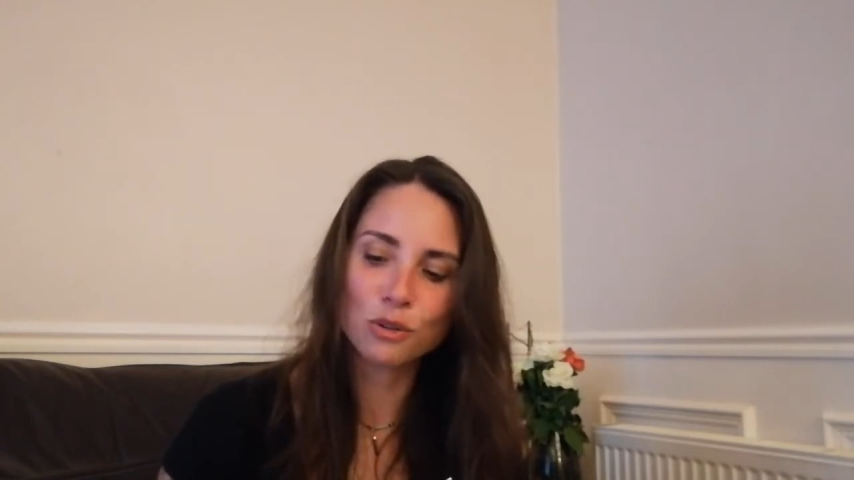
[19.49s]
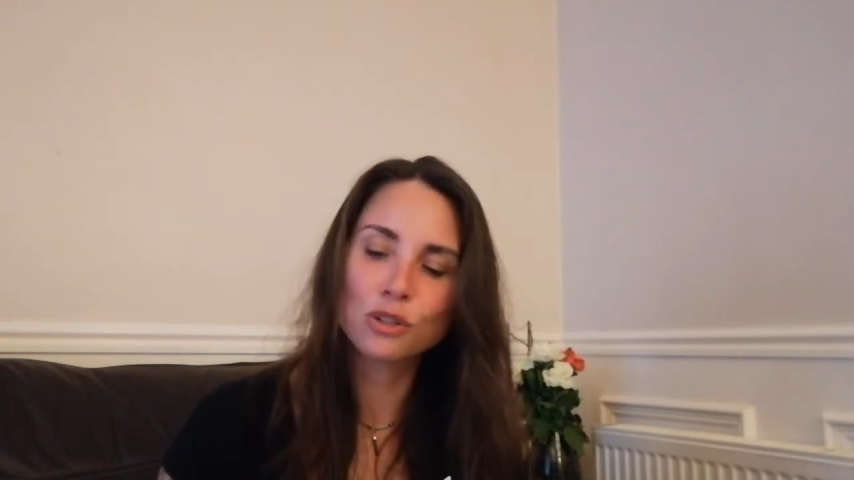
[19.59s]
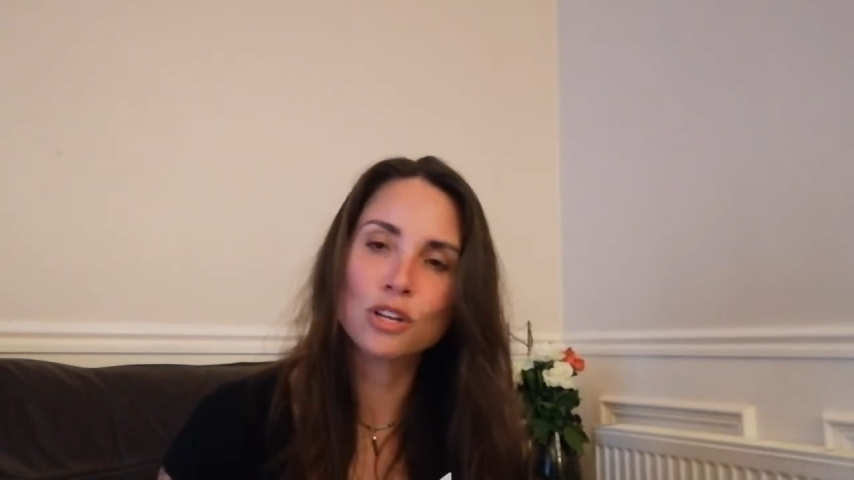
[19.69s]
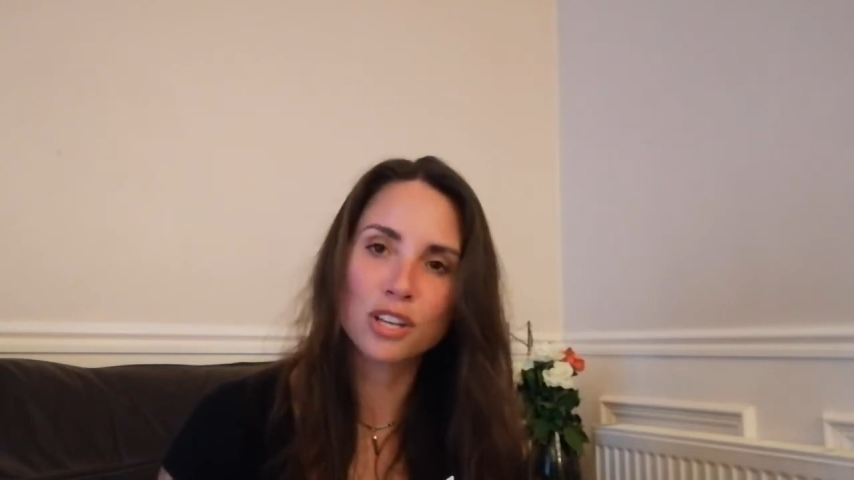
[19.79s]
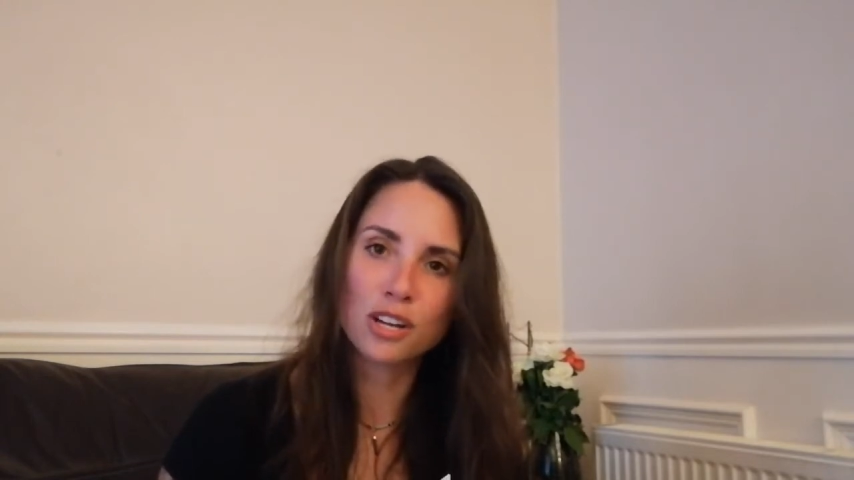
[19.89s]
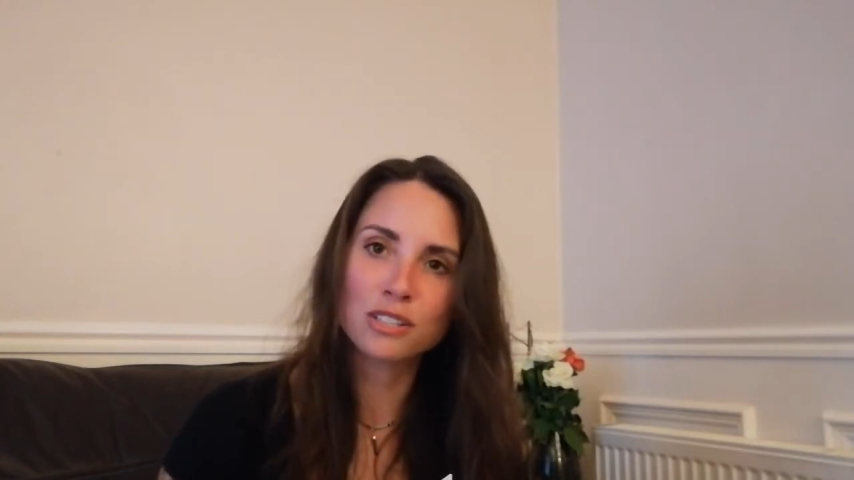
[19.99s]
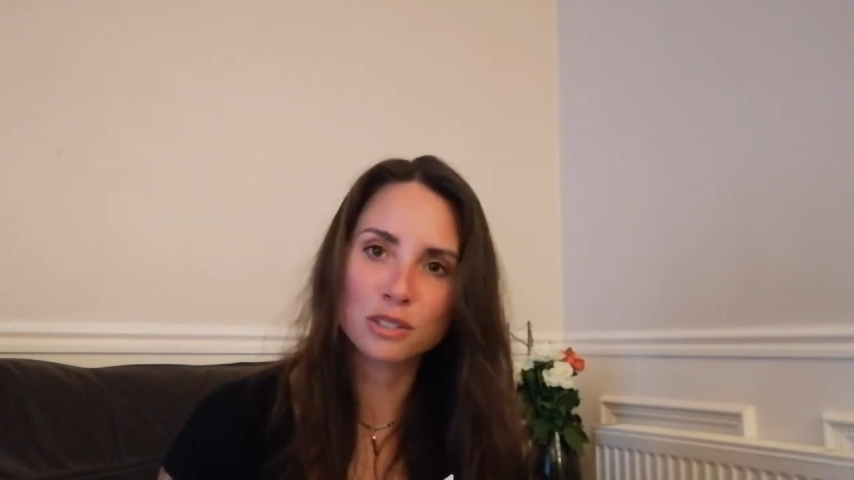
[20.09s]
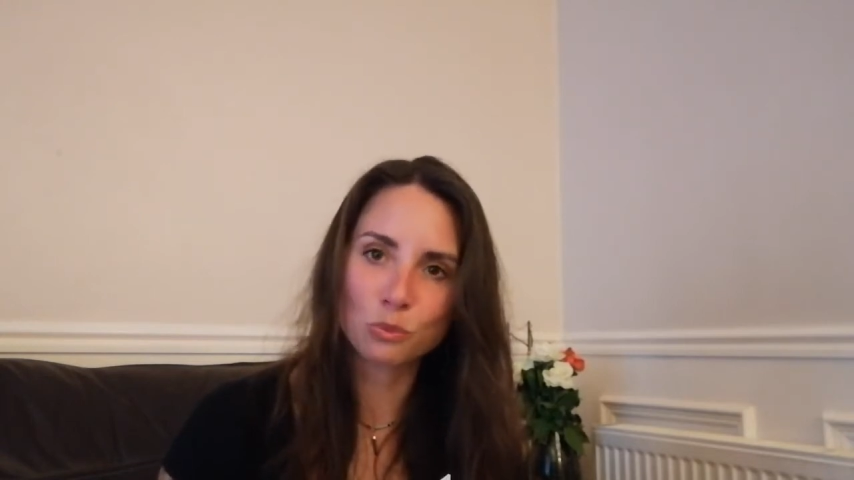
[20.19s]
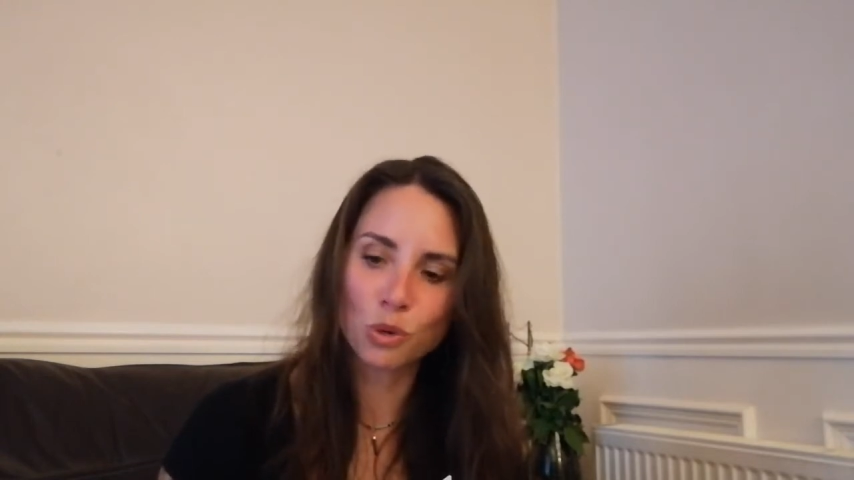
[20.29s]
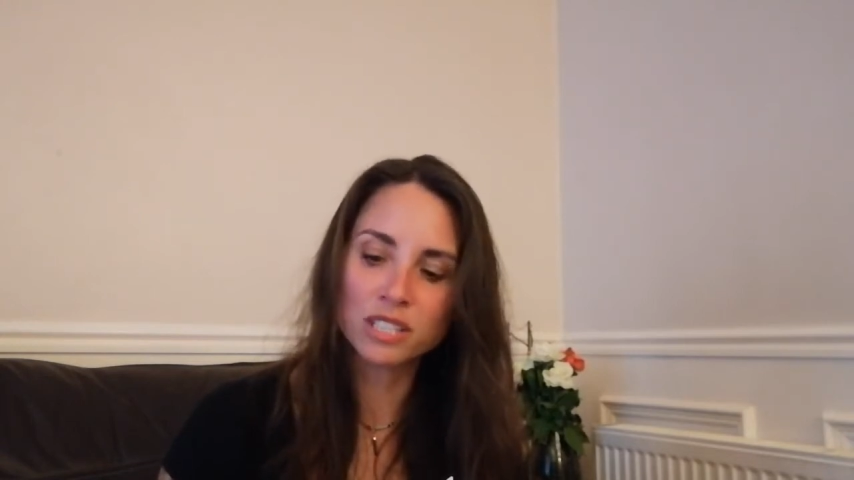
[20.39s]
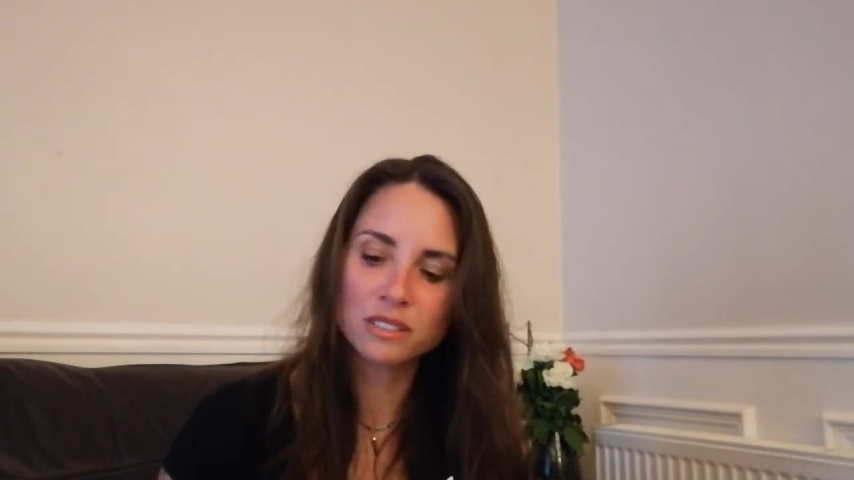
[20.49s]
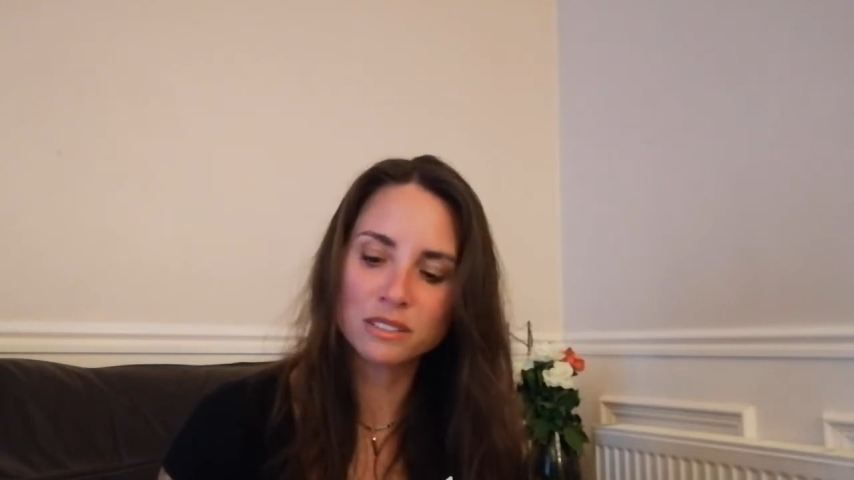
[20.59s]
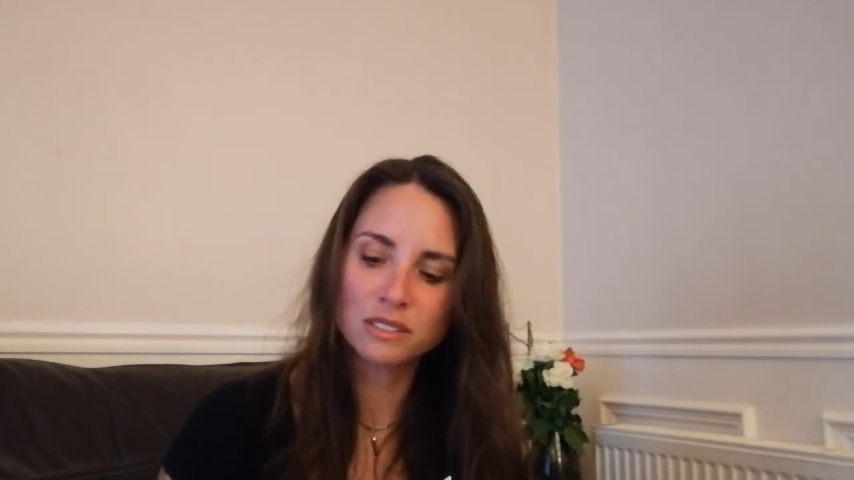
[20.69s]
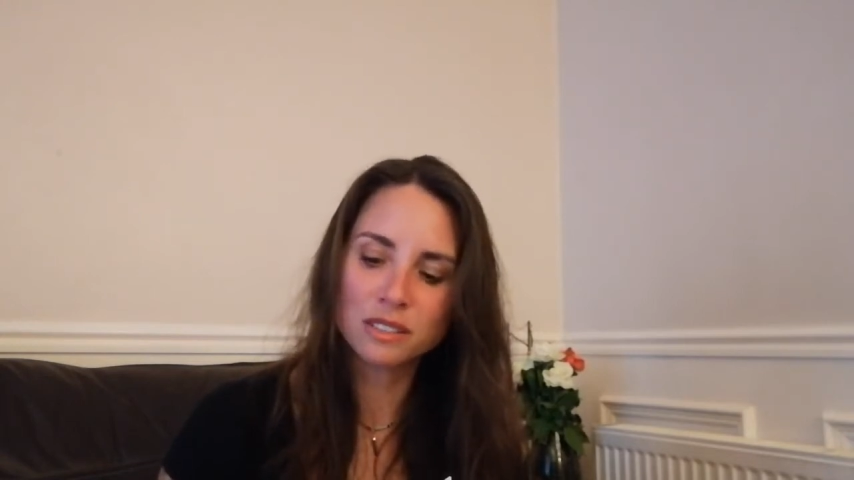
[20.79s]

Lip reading: on the yard and win,